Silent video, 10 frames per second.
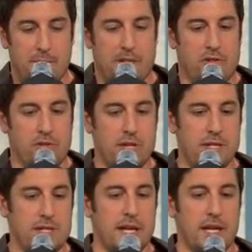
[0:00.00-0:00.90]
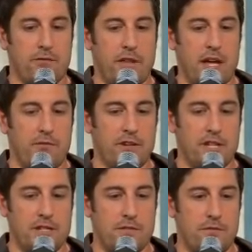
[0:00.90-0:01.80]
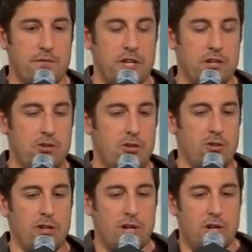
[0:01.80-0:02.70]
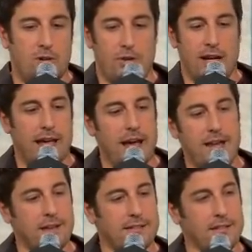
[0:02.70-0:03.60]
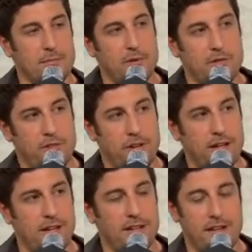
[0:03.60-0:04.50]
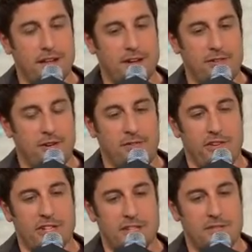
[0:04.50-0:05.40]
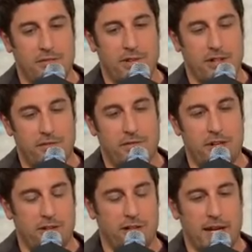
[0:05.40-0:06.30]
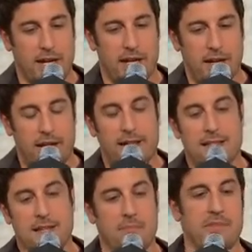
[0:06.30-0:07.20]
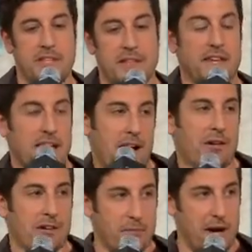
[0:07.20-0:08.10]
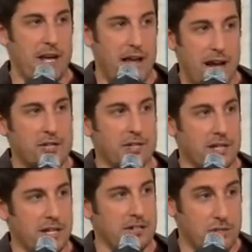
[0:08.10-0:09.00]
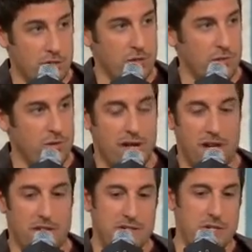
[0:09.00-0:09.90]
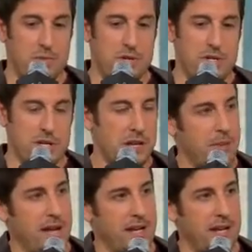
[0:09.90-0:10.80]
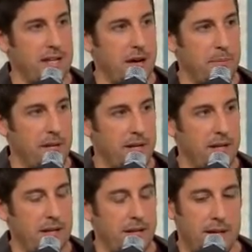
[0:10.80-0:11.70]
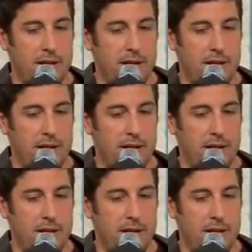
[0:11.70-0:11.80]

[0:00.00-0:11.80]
the truth is, like, if it doesn't feel organic to the movie, you know, or if it doesn't really feel like it's something that the character might actually do in a situation he might end up in,